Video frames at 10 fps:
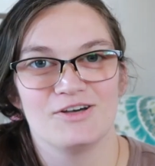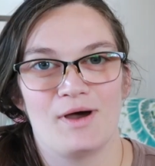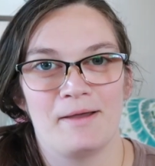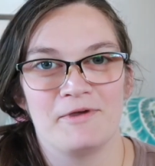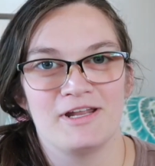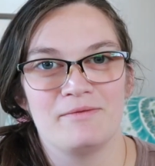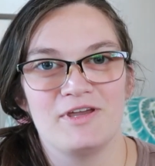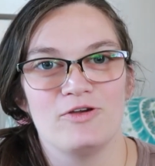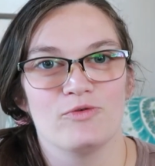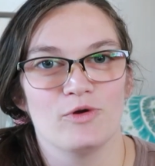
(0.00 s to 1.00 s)
So I'm gonna
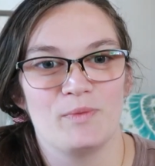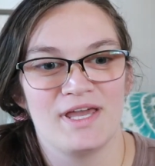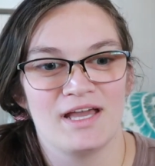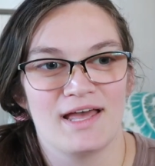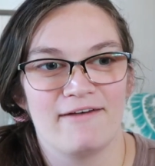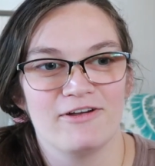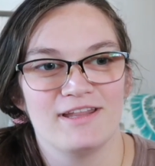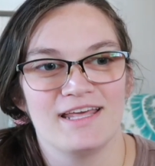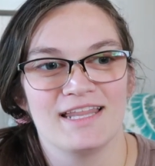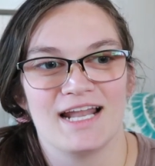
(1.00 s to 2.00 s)
be grouping
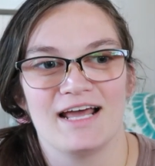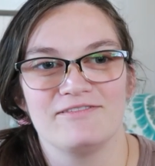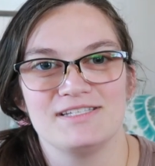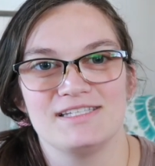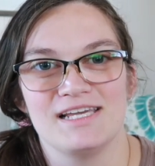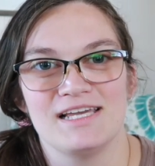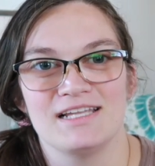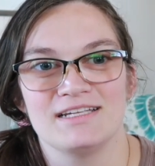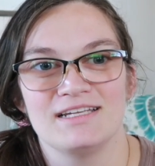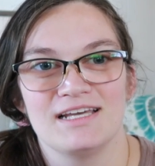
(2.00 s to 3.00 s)
everything that I've
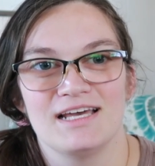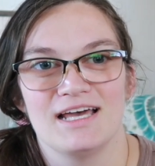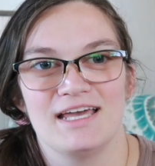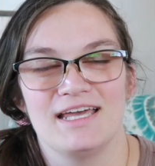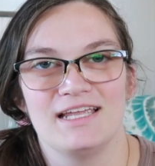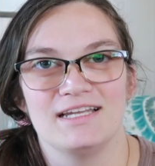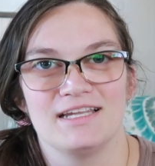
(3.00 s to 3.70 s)
seen in